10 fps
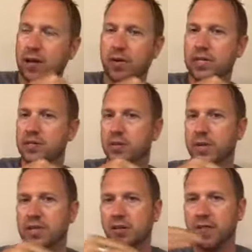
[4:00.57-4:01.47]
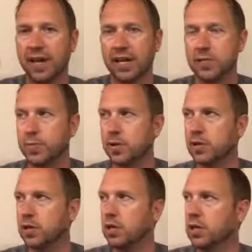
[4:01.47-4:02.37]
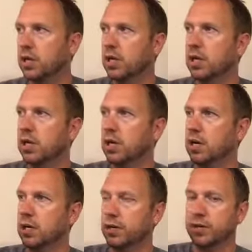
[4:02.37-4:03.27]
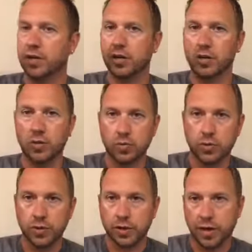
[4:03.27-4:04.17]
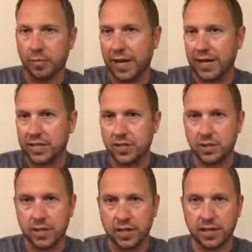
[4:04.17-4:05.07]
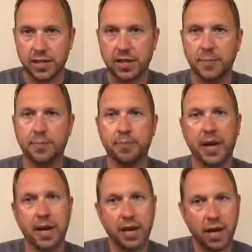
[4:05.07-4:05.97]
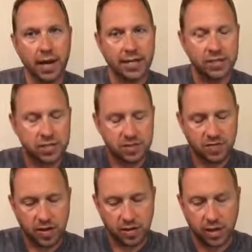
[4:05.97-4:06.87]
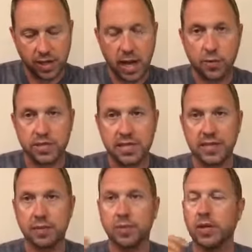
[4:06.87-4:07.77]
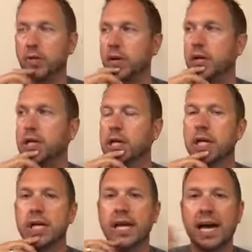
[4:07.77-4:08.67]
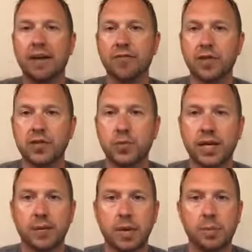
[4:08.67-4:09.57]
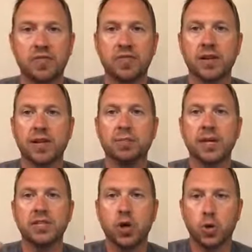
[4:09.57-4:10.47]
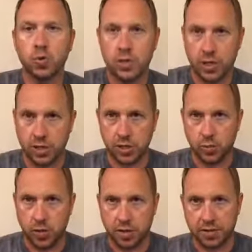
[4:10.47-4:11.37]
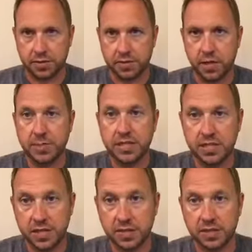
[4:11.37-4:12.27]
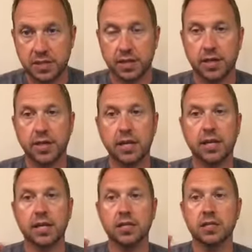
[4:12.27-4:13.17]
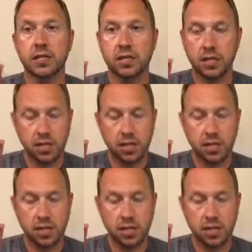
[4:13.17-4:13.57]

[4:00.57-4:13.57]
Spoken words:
I don't consider myself an expert. You're not a guru. You're not a master, nothing. But I just felt like I was knee deep into it. After this week, it made me feel like my toe was touching the water. I mean, seriously, it is